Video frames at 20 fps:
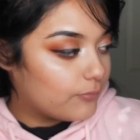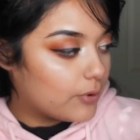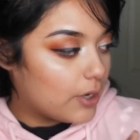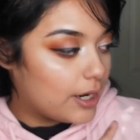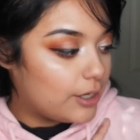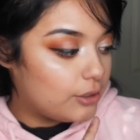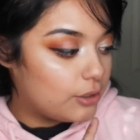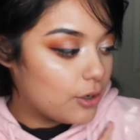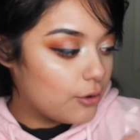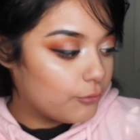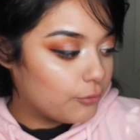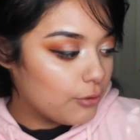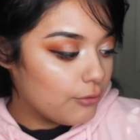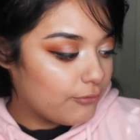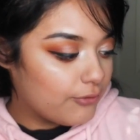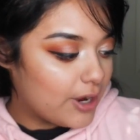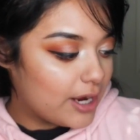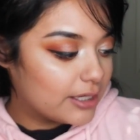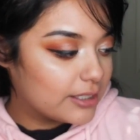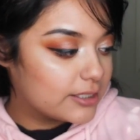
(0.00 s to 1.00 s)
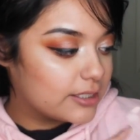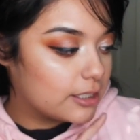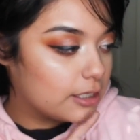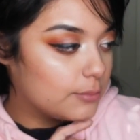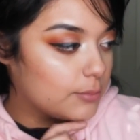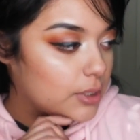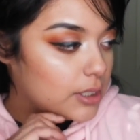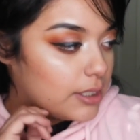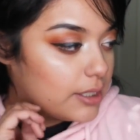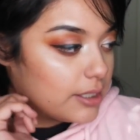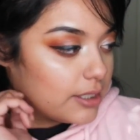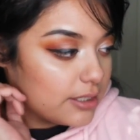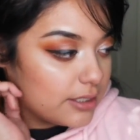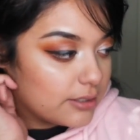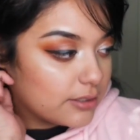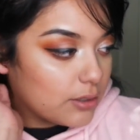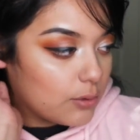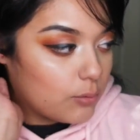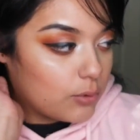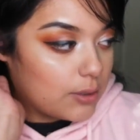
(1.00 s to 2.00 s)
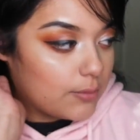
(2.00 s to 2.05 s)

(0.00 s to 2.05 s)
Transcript: I know for a fact cinnamon is one of